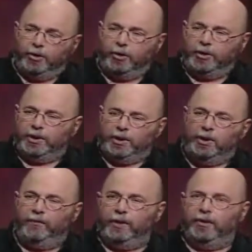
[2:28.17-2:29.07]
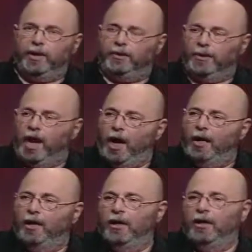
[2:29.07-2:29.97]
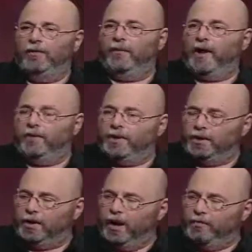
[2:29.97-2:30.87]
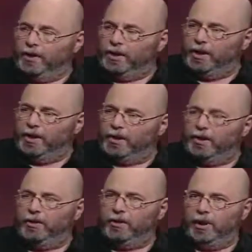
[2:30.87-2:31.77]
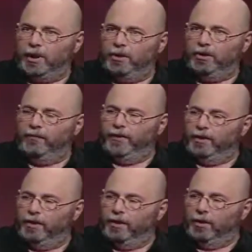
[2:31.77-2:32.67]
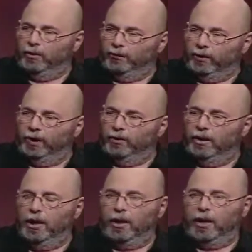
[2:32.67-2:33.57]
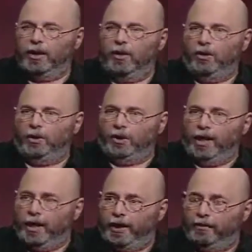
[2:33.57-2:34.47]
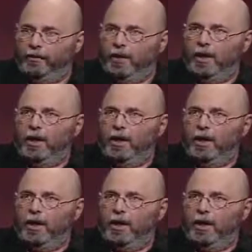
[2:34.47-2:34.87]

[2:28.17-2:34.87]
You see Violetta die five or six times a season, so it's like going to visit an old friend and hold her hand.